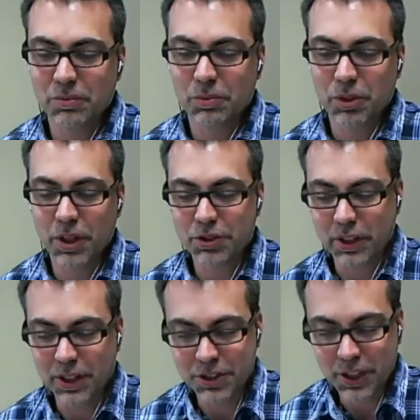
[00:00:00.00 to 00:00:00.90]
Well, that's great.
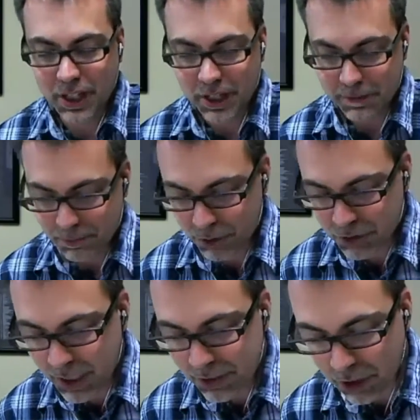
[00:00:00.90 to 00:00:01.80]
Let's dig in. So
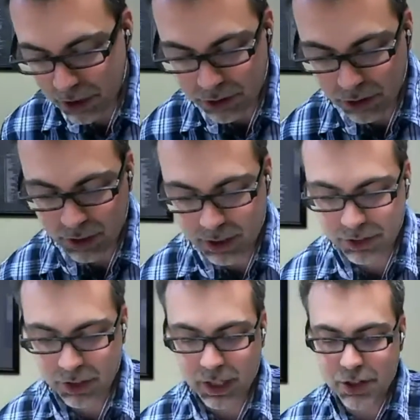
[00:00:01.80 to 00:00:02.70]
today's article is,
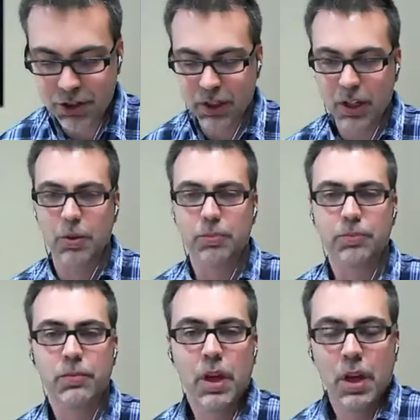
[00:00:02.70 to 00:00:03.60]
and actually,
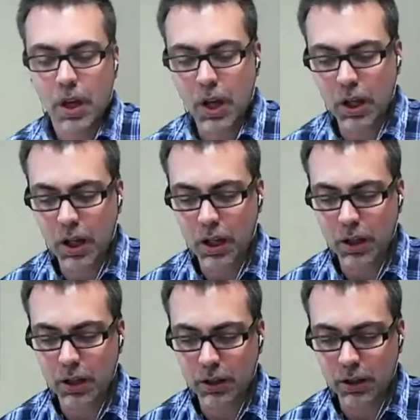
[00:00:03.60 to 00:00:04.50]

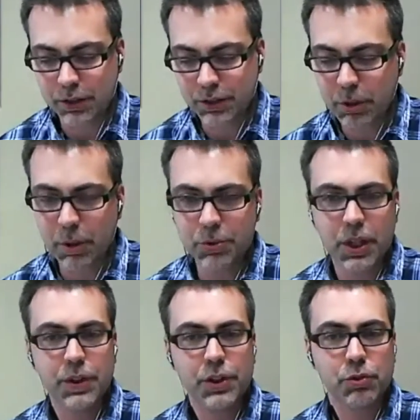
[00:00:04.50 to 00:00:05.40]
I sometimes get
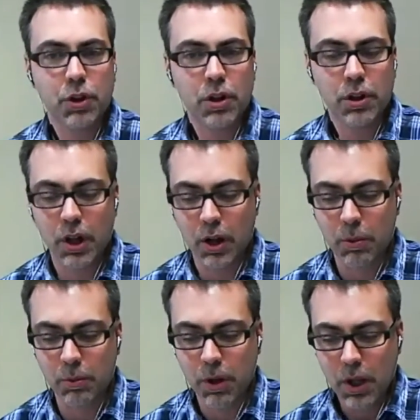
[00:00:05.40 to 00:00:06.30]
this
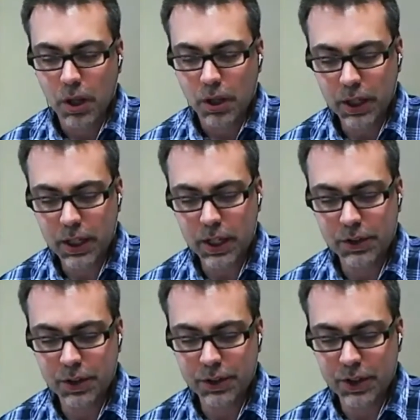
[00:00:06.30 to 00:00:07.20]
wrong. Nikki, is
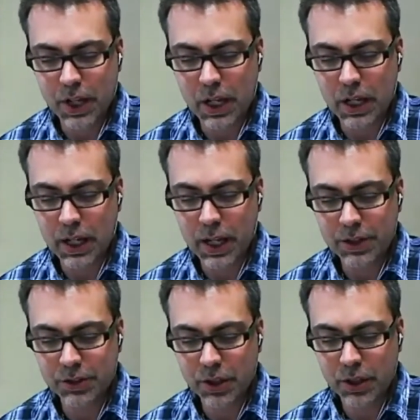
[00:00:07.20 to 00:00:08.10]
this a case
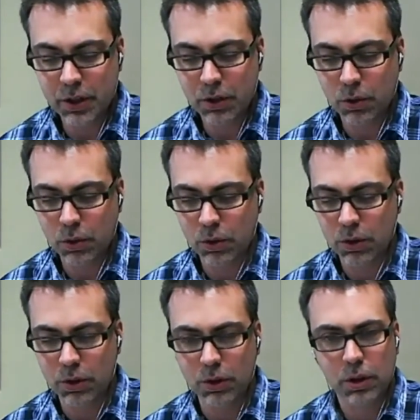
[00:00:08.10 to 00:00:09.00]
study
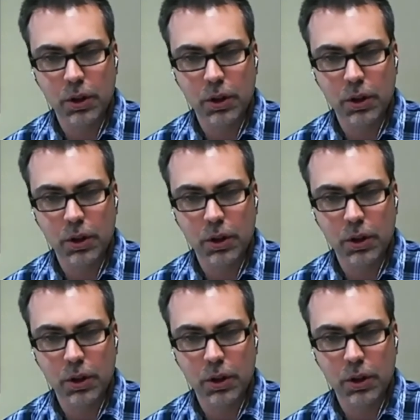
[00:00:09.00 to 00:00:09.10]
or